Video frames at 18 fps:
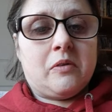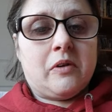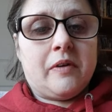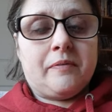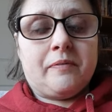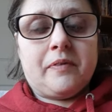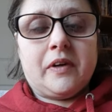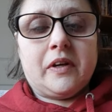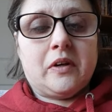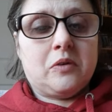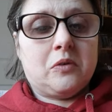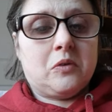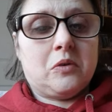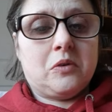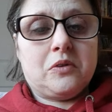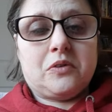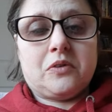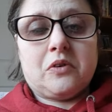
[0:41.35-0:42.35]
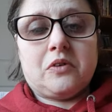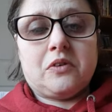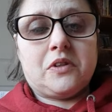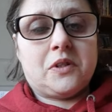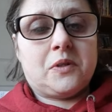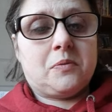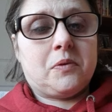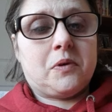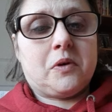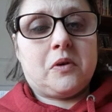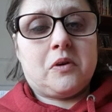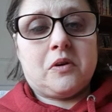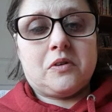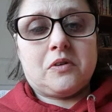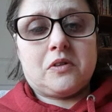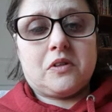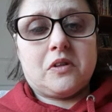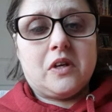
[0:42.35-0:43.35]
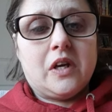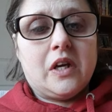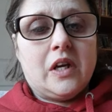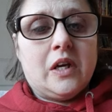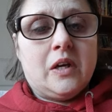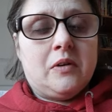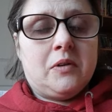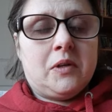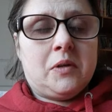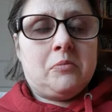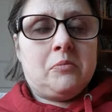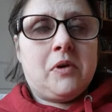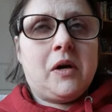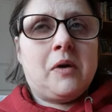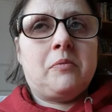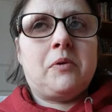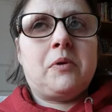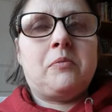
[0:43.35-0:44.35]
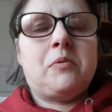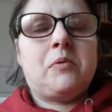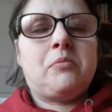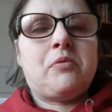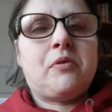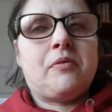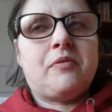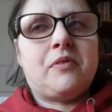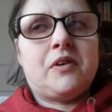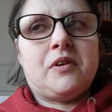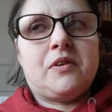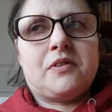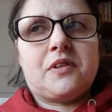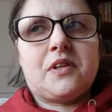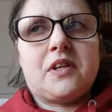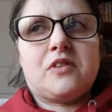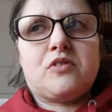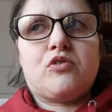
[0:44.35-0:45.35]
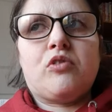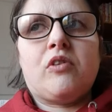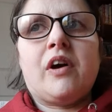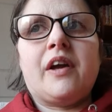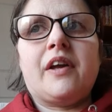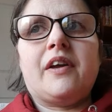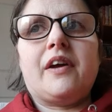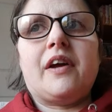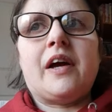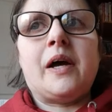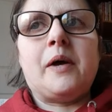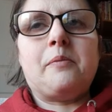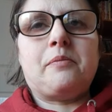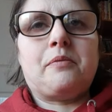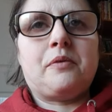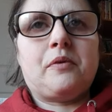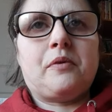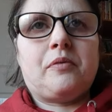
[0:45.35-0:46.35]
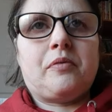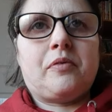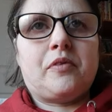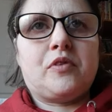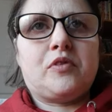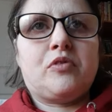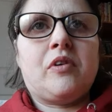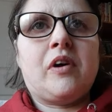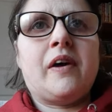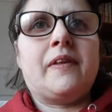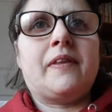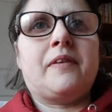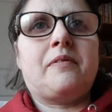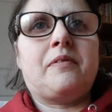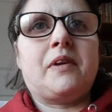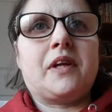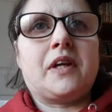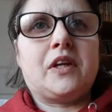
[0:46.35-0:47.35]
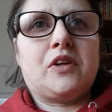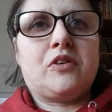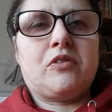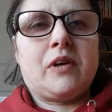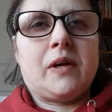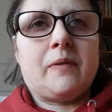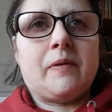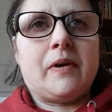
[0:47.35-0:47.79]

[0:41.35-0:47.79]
I'm feeling going to doctors because my mum and my brother-in-law says try ibuprofen, try the flicking cream.